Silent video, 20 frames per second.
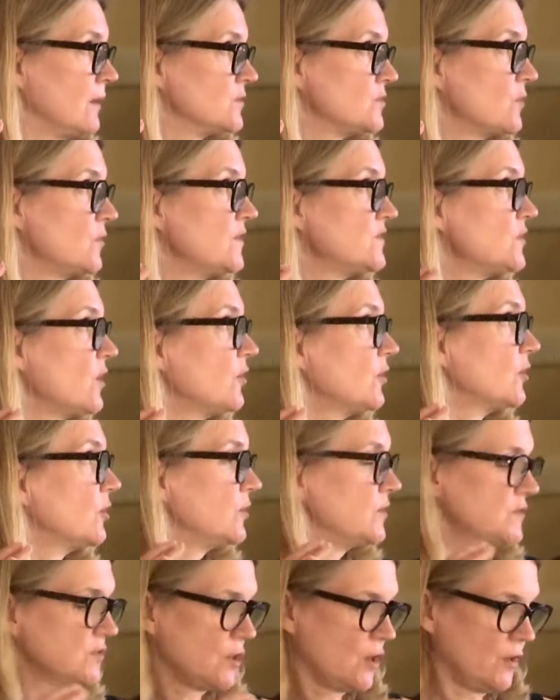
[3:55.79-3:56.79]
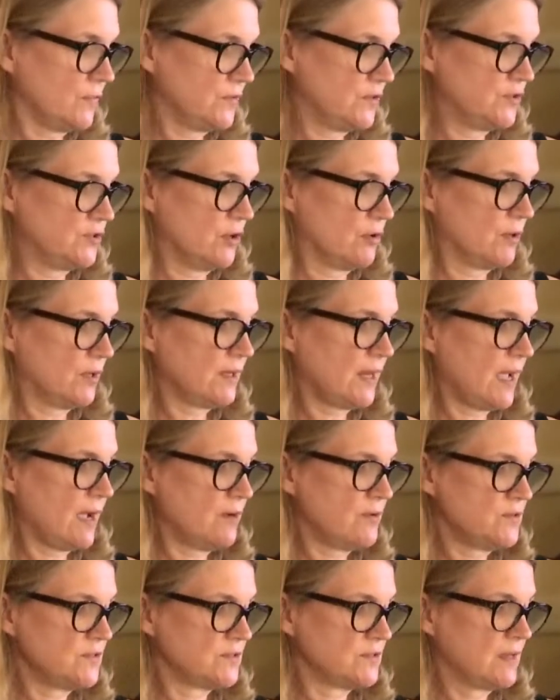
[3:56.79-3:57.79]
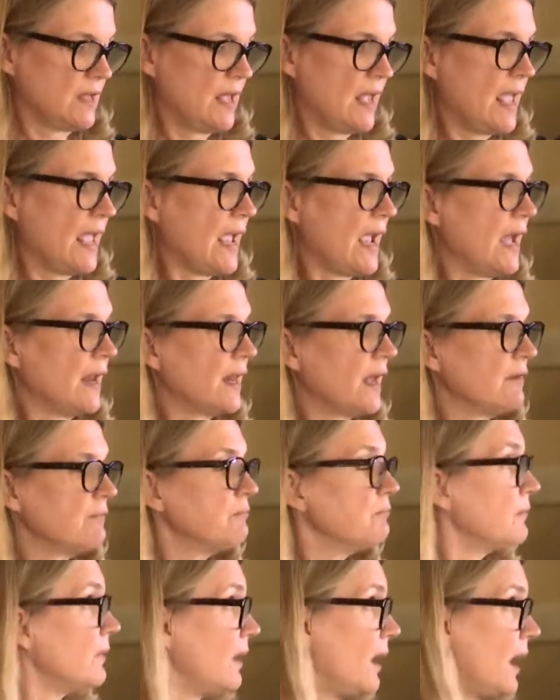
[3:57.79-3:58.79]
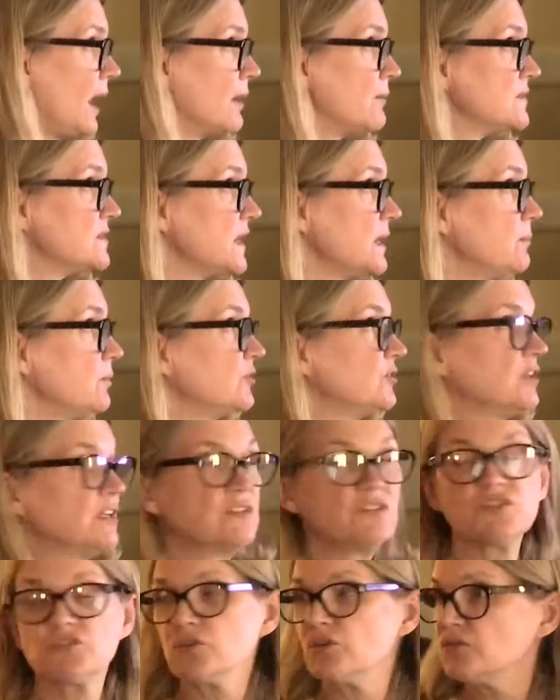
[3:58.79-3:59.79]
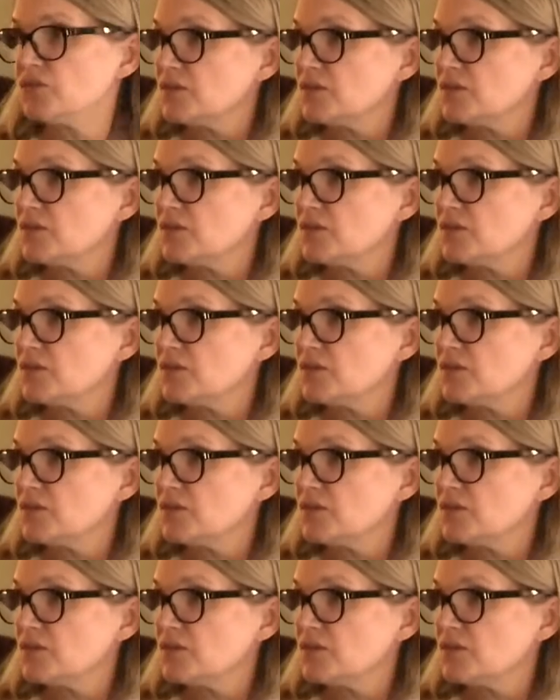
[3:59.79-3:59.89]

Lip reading: So this article is called The Donut House, and I was able to insert